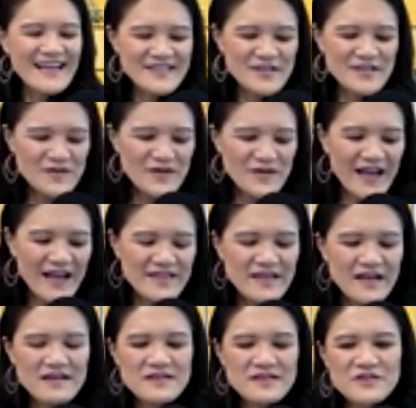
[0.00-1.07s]
so I
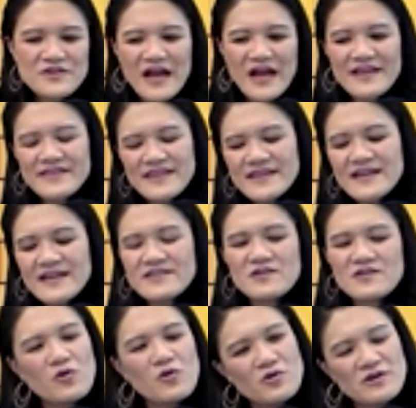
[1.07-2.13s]
I think at the
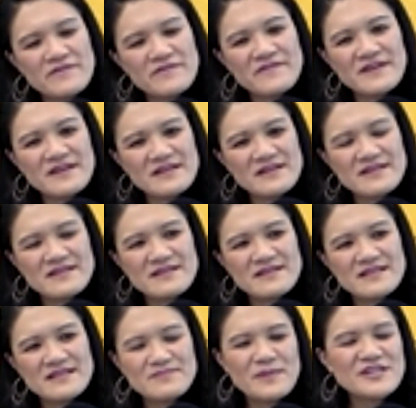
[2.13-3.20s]
core of it,
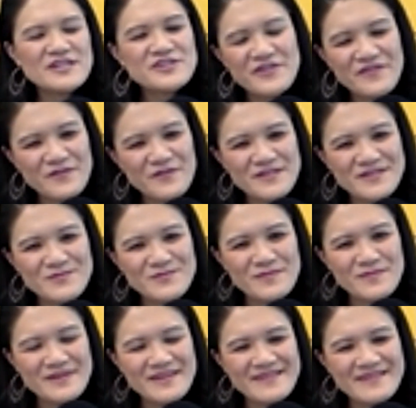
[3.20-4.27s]
especially for us
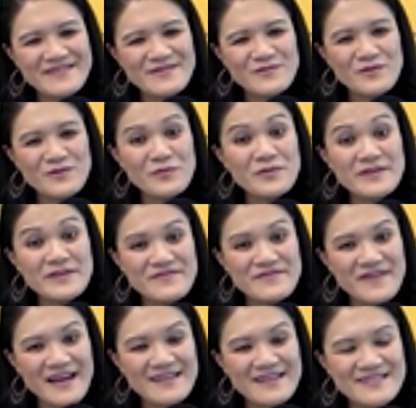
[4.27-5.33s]
women, when we
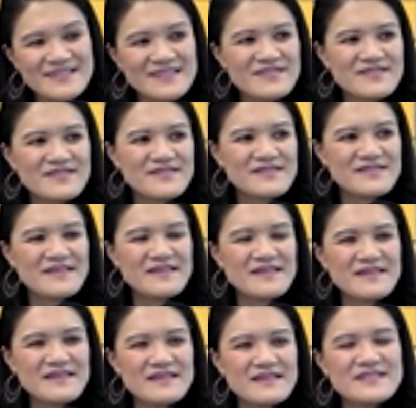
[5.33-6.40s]
invest, is it's